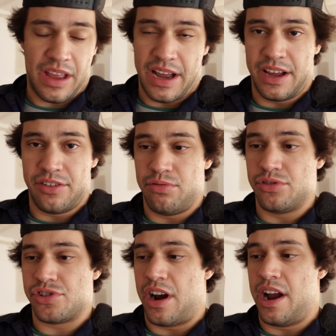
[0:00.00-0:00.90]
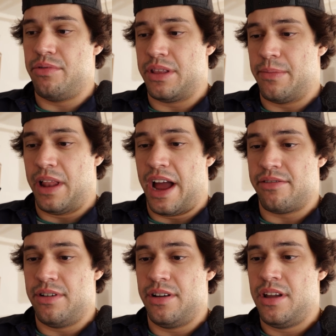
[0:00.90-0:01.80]
I guess we'll try with the
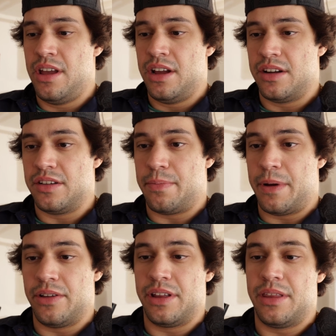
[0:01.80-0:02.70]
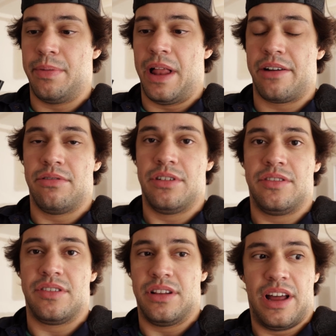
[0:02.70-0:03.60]
black one, because apparently the black one
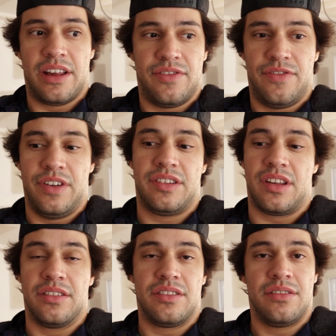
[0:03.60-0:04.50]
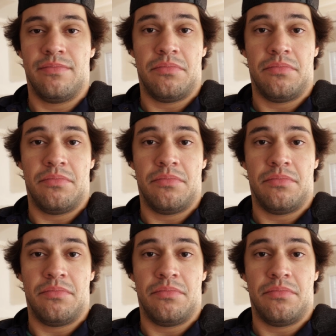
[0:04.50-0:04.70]
is less viscous.